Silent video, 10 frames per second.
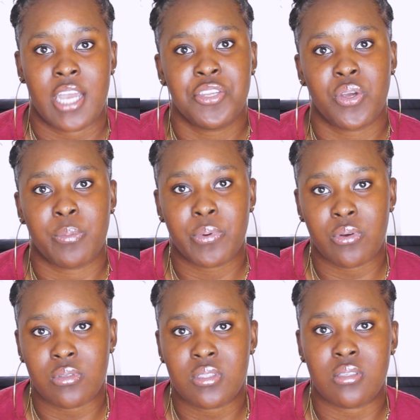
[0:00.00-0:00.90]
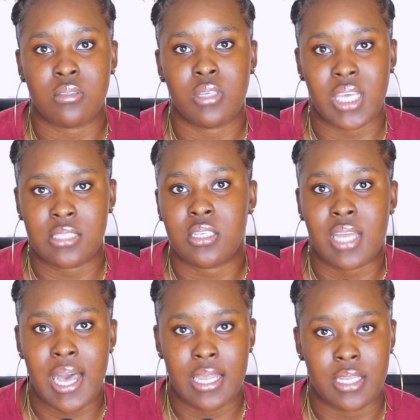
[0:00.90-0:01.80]
and you're prone to
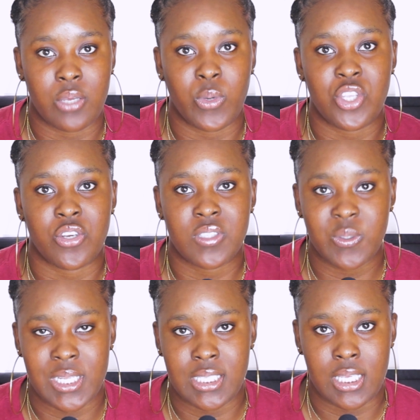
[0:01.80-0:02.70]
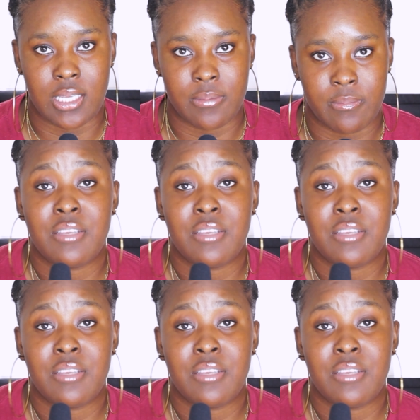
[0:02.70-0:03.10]
getting acne when you're sweating.